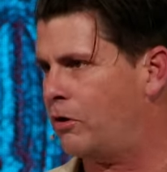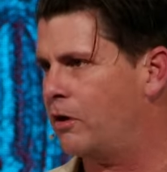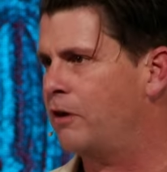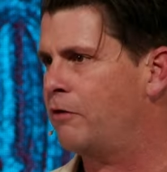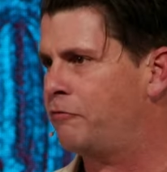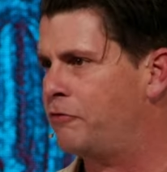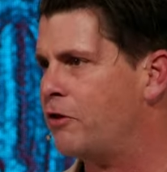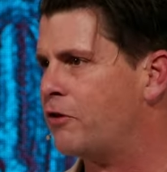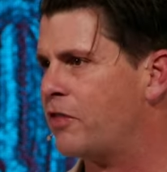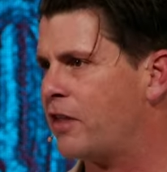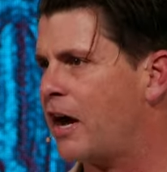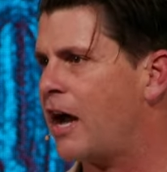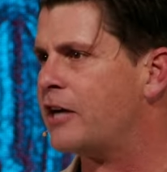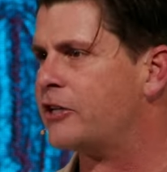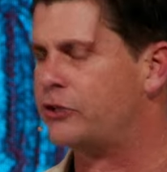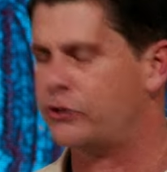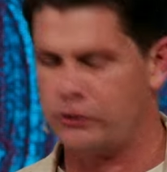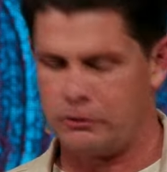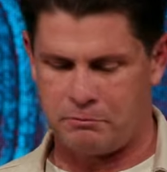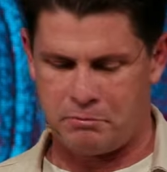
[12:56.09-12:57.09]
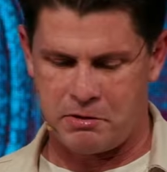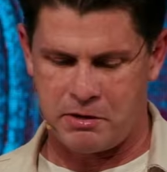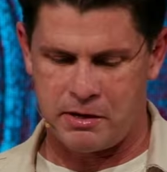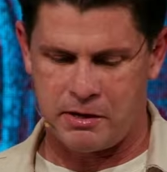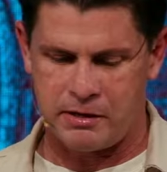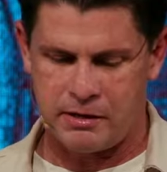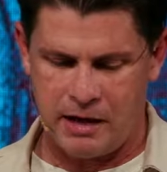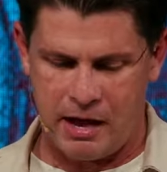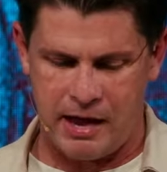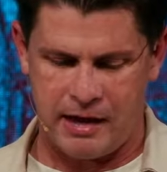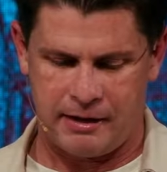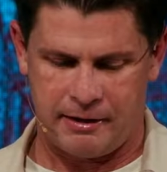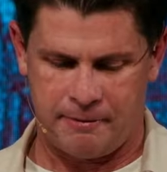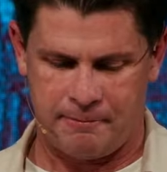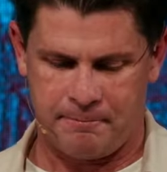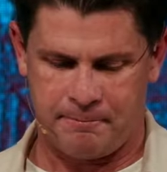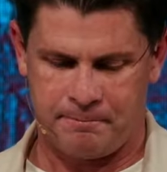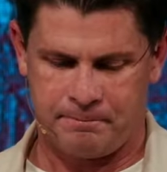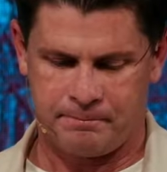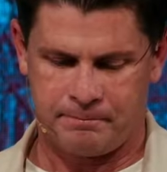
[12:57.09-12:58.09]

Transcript: feel that I should be king.